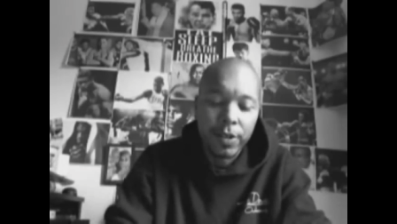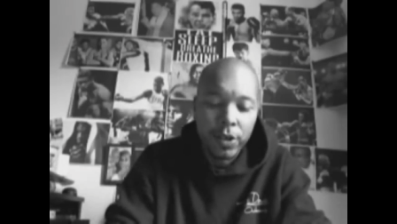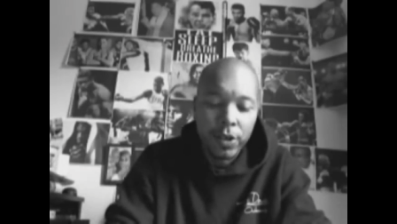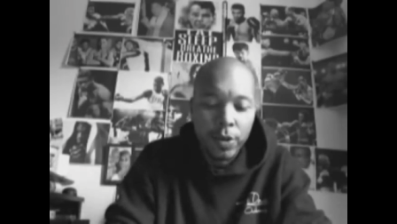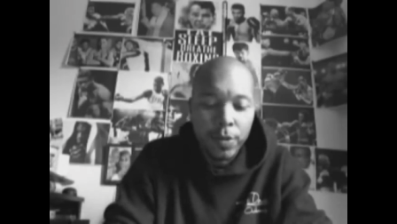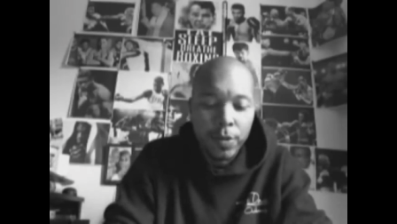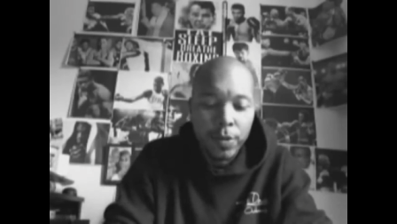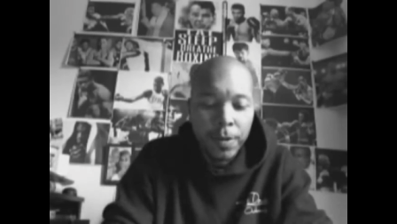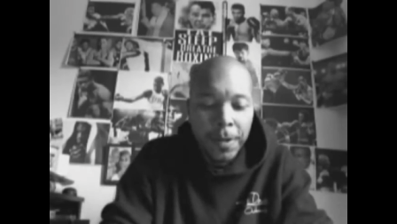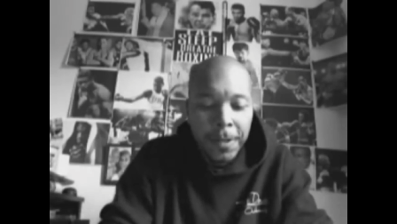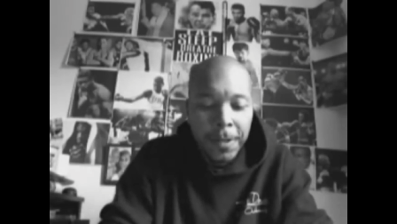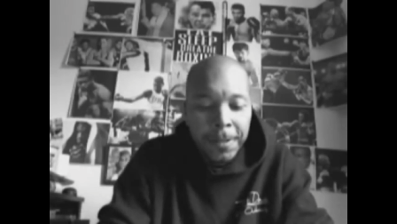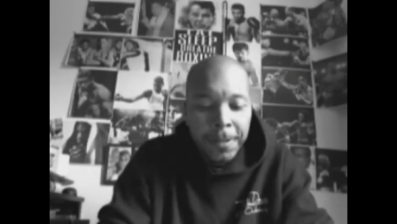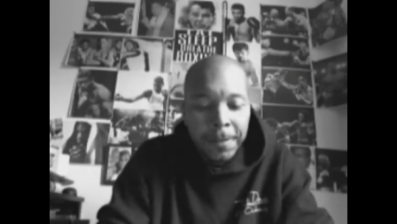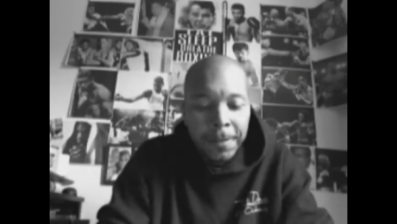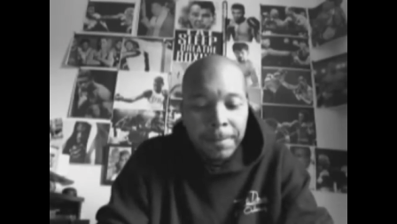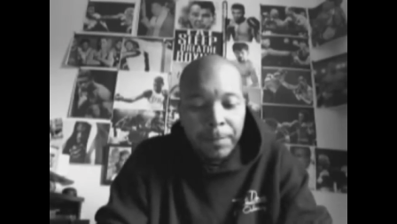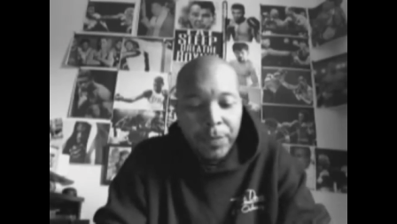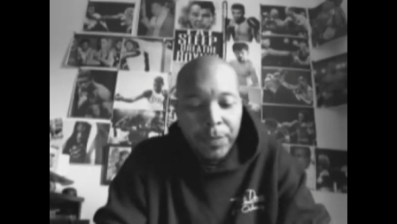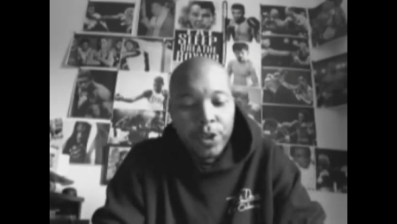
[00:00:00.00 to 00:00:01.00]
You know,
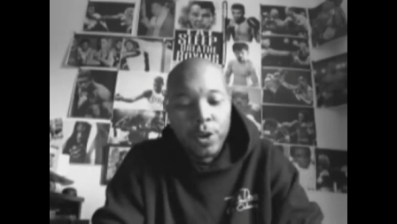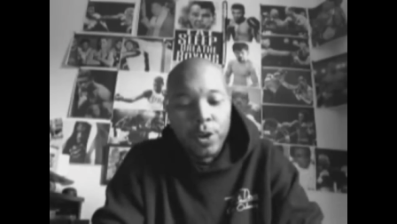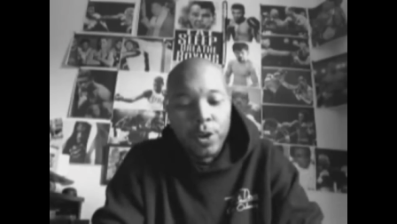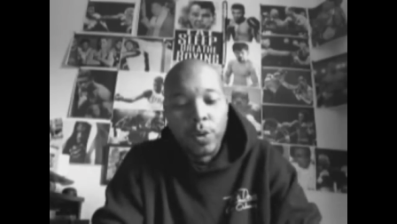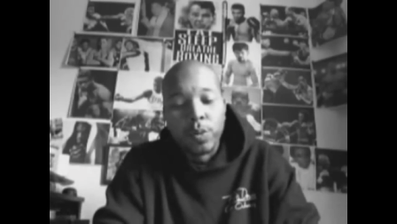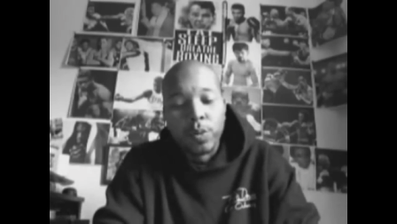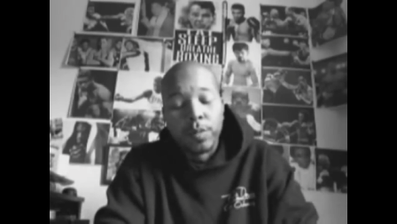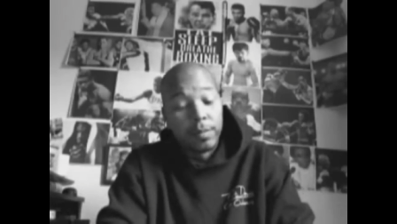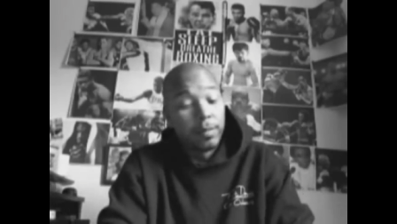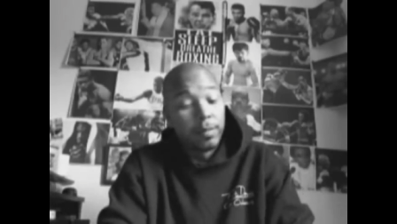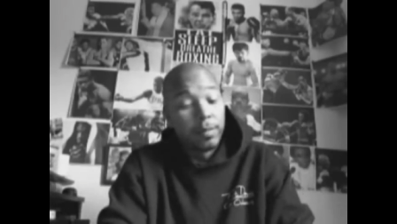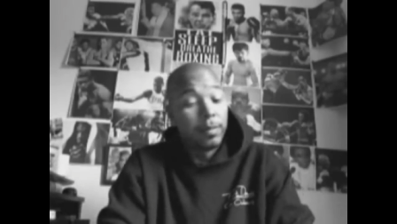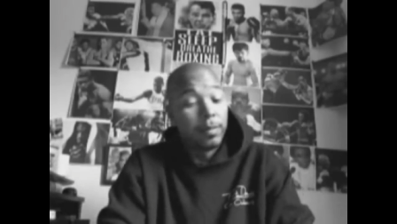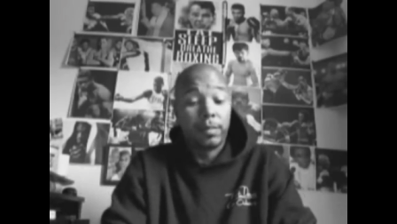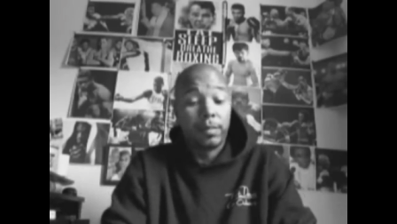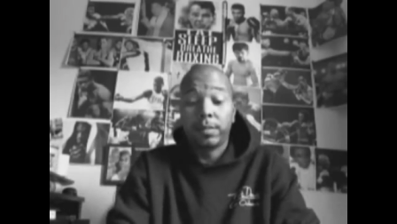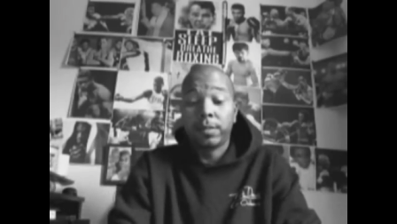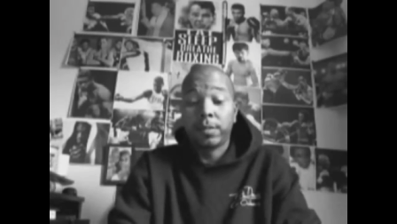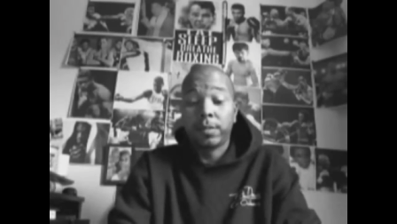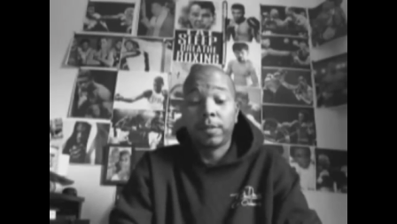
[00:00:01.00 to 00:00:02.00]
you know.
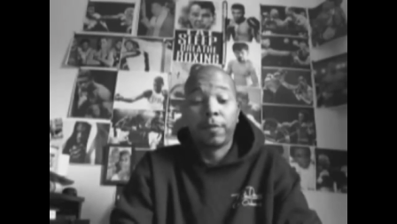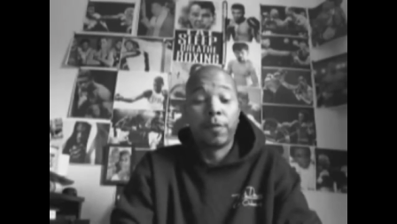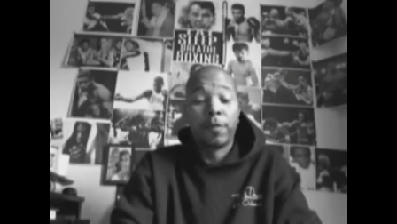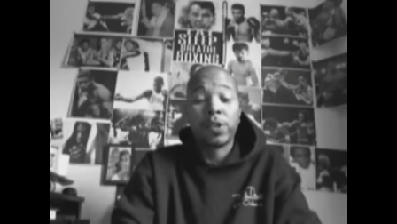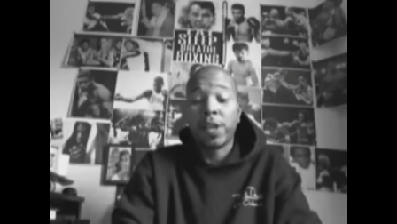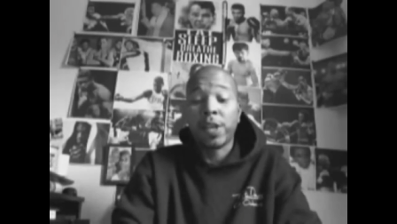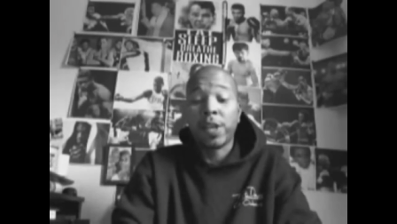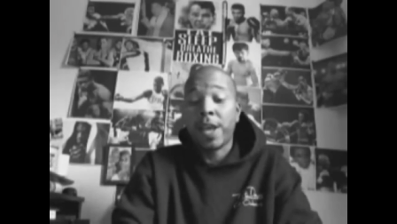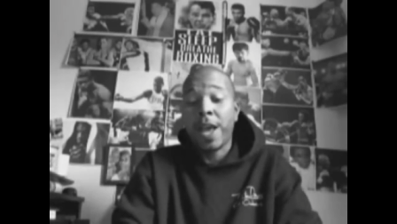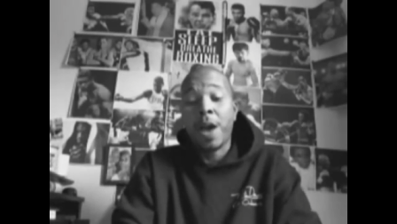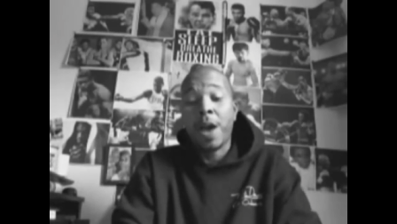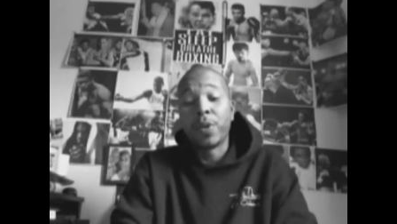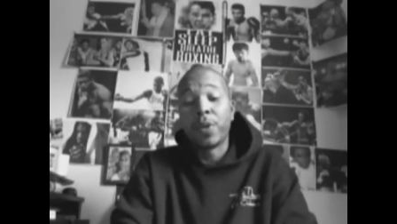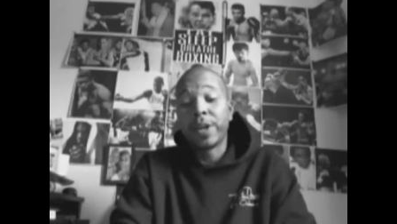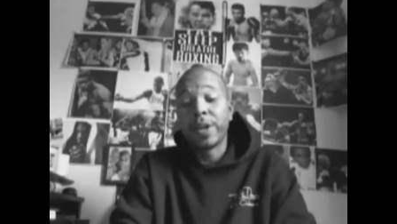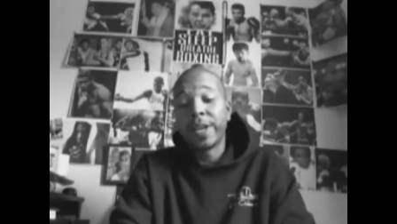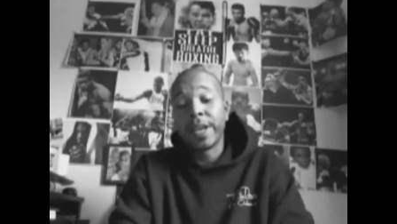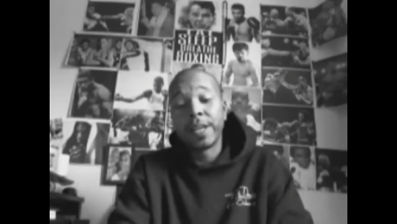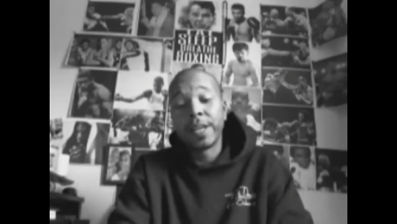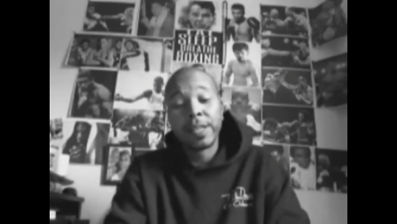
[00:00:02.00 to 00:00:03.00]
I
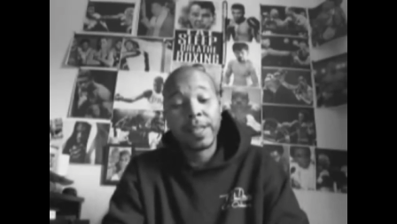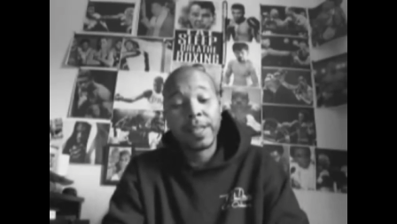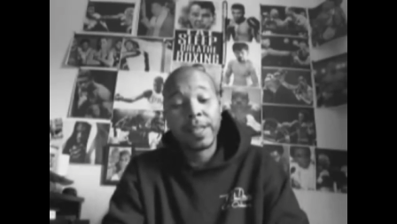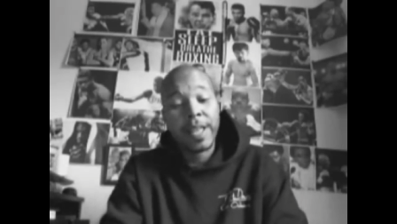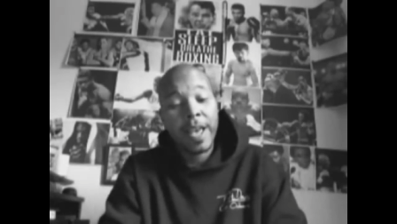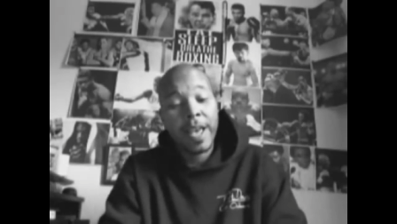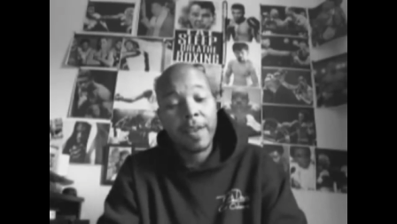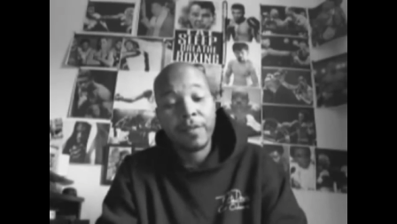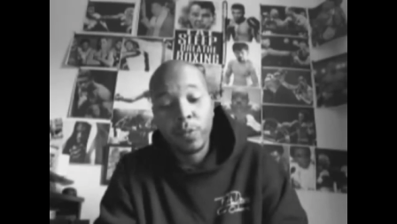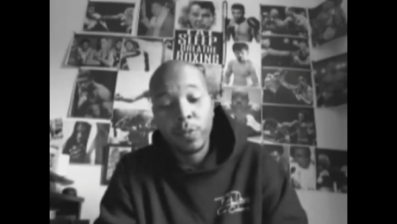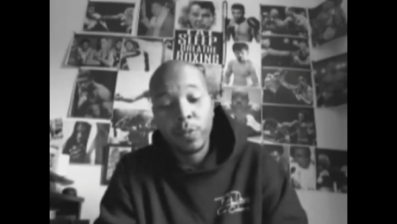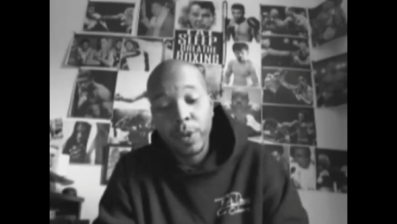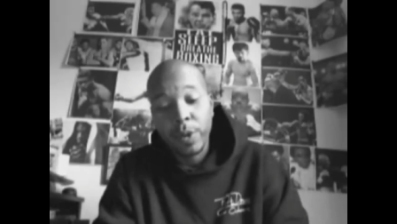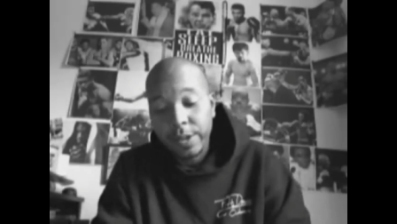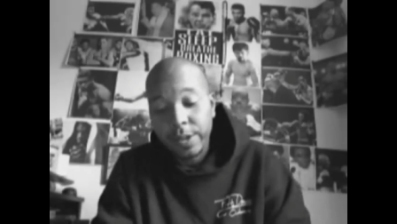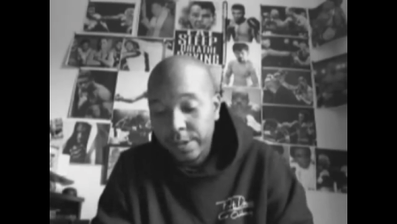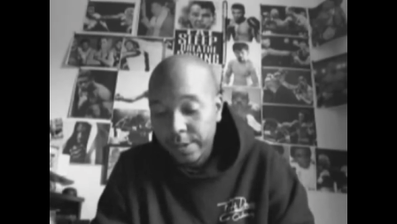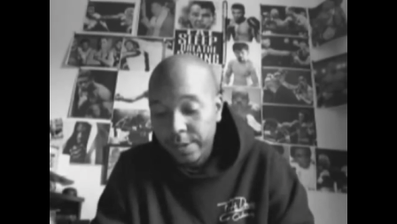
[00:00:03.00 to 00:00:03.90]
want to get into the heavyweight.